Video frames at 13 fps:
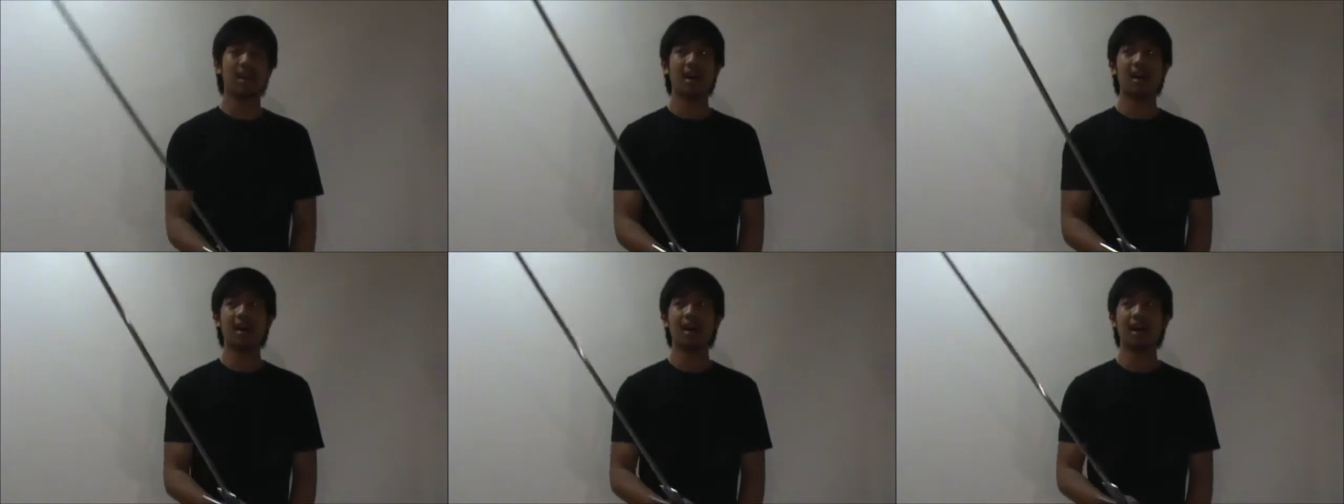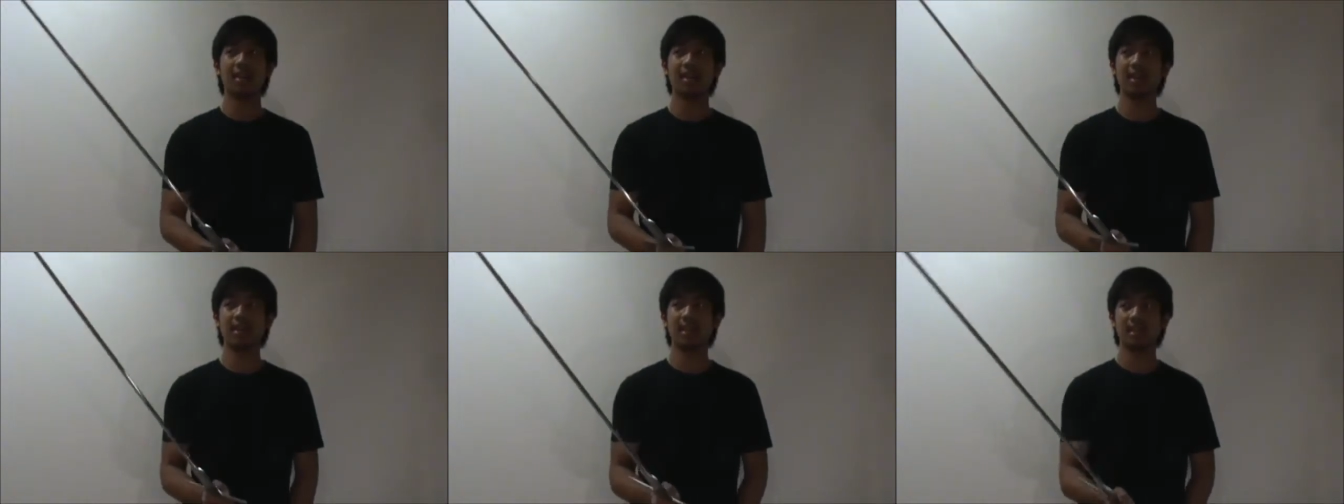I
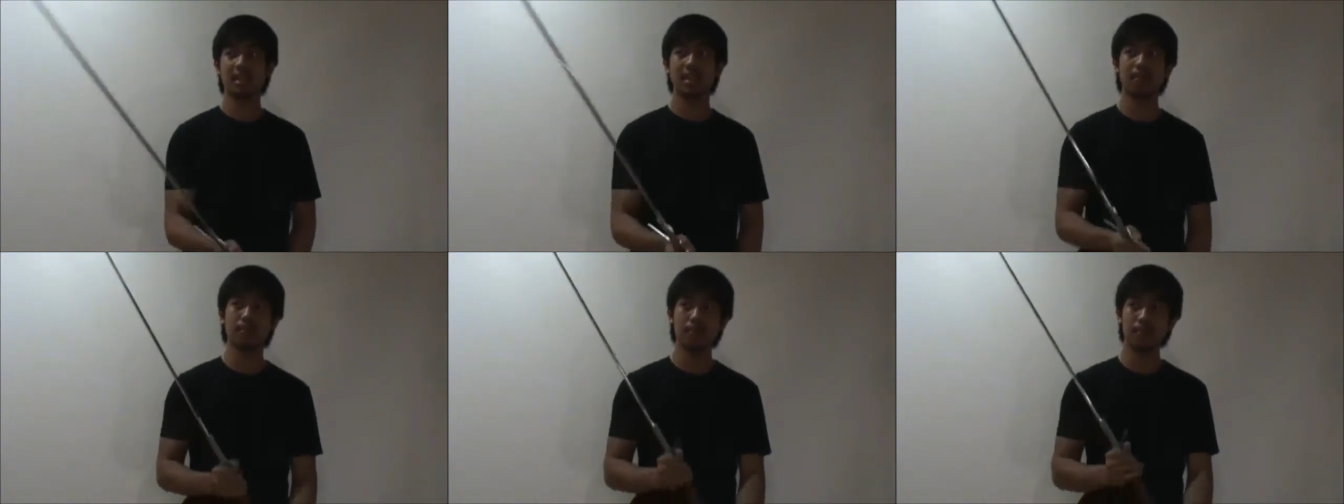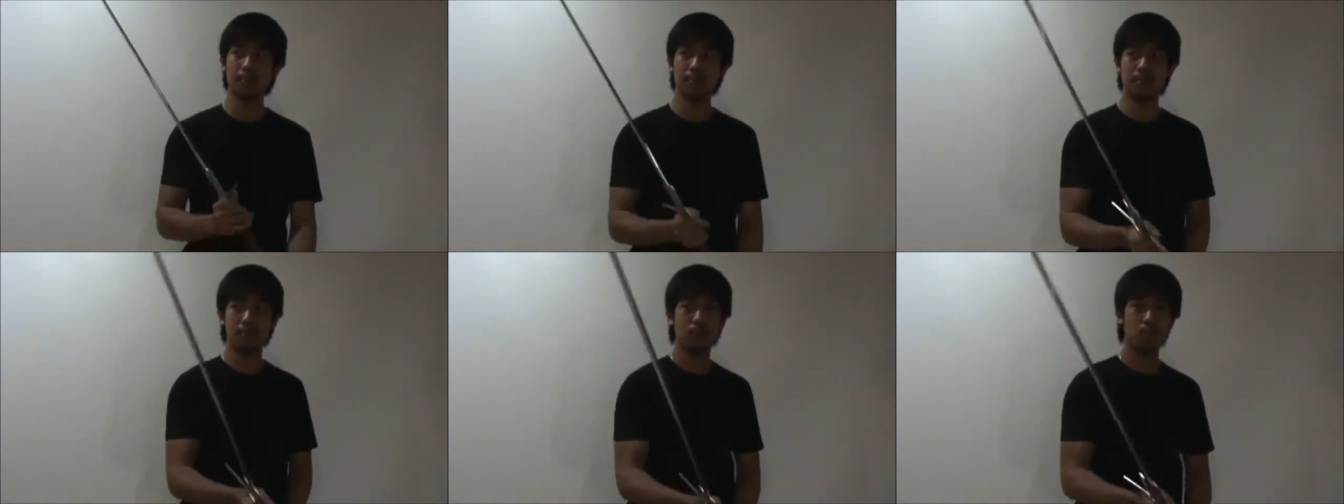think this can
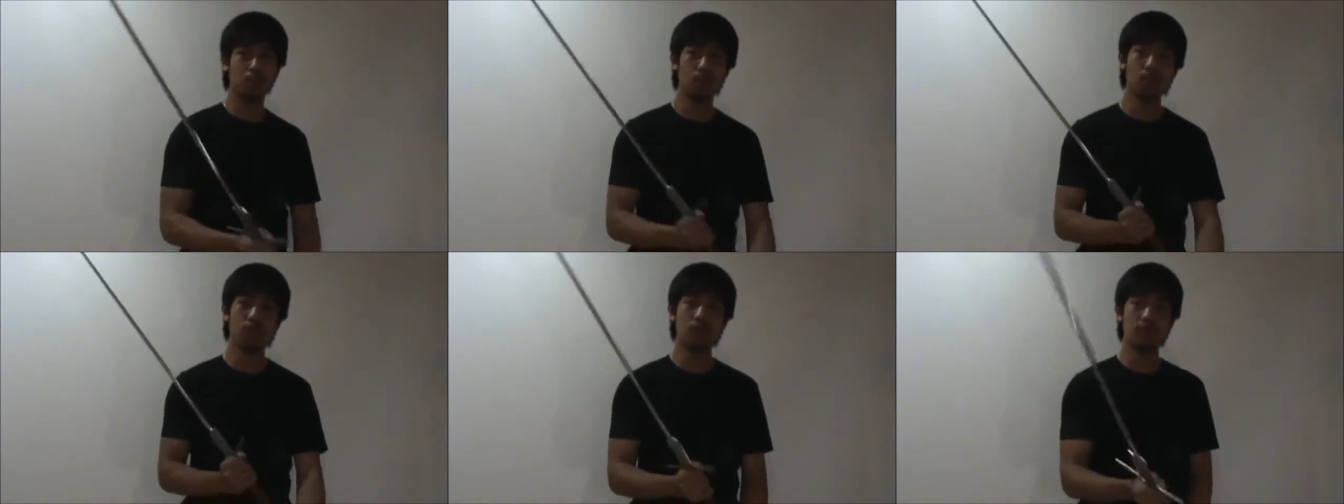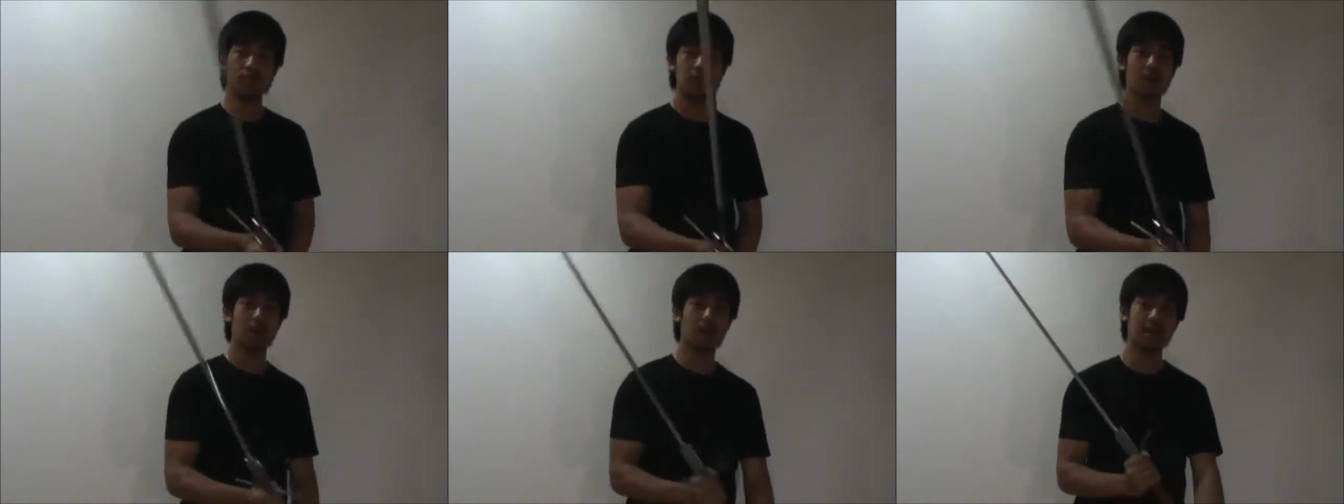move.
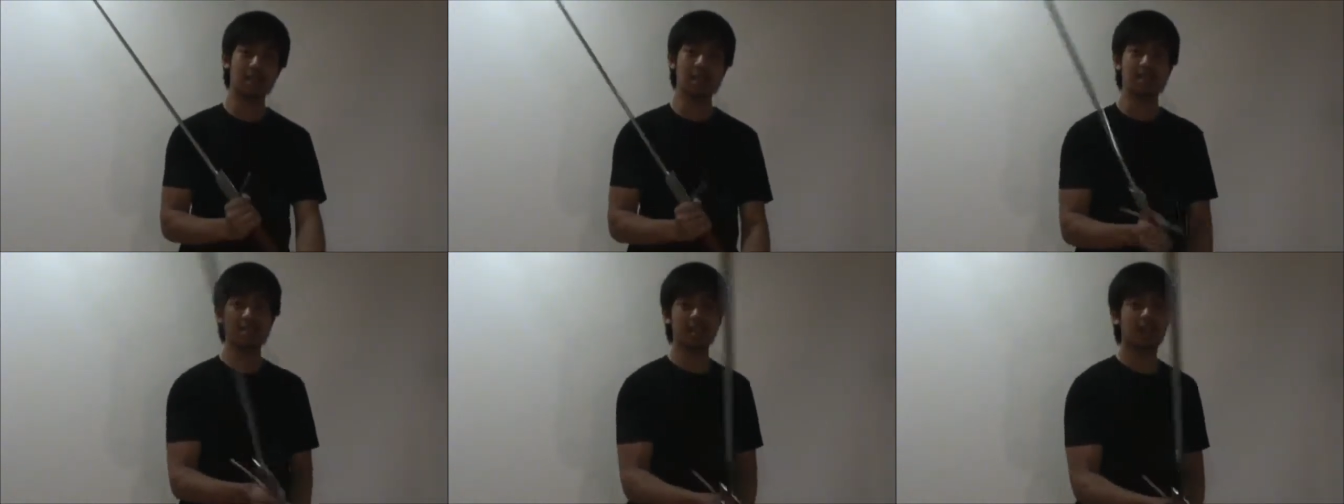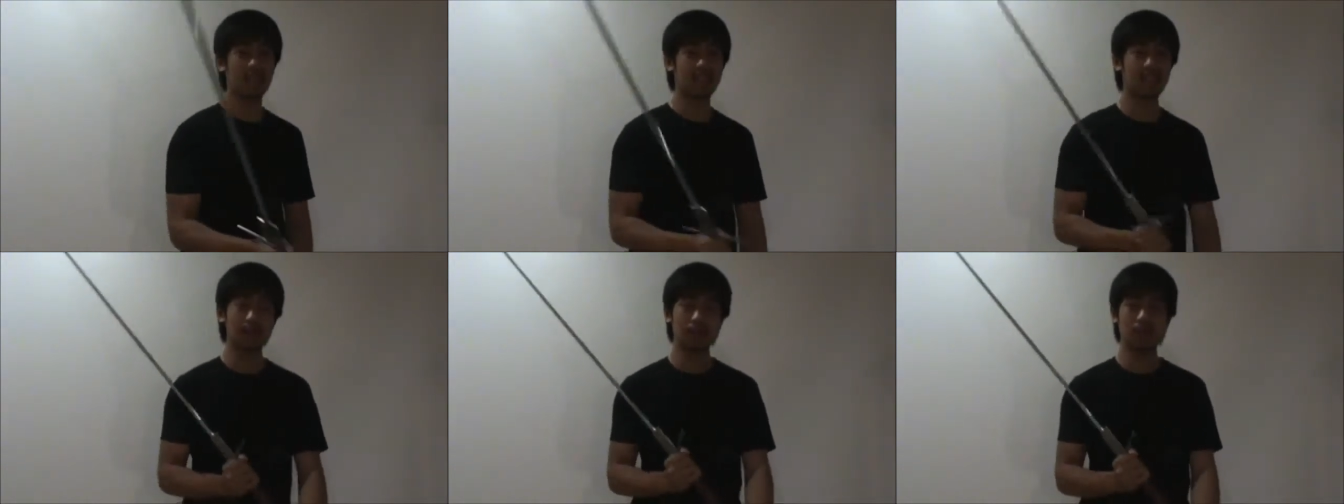It's a lot
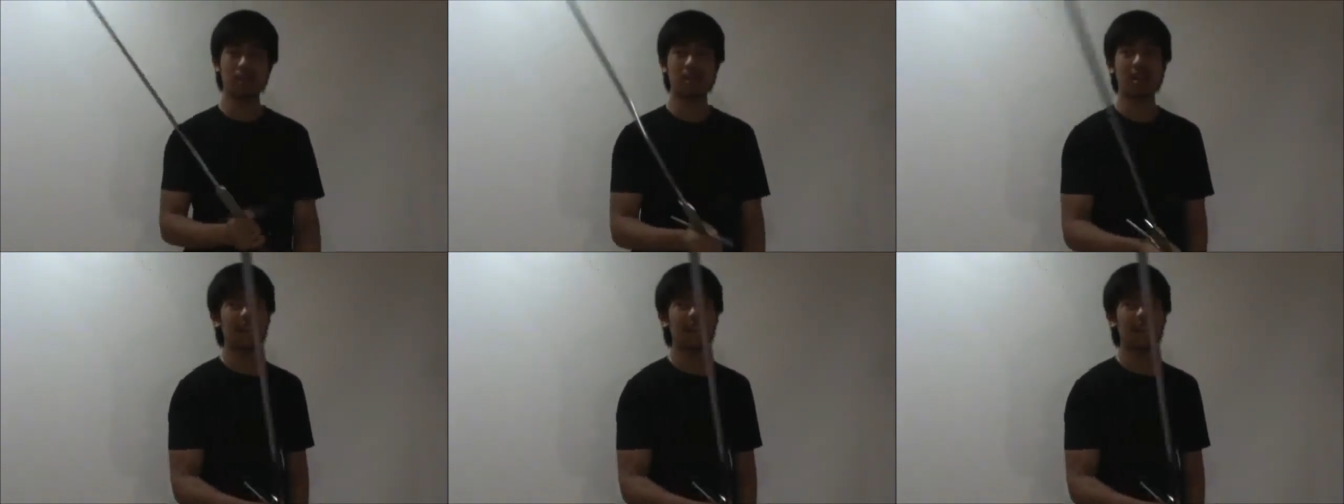nimbler,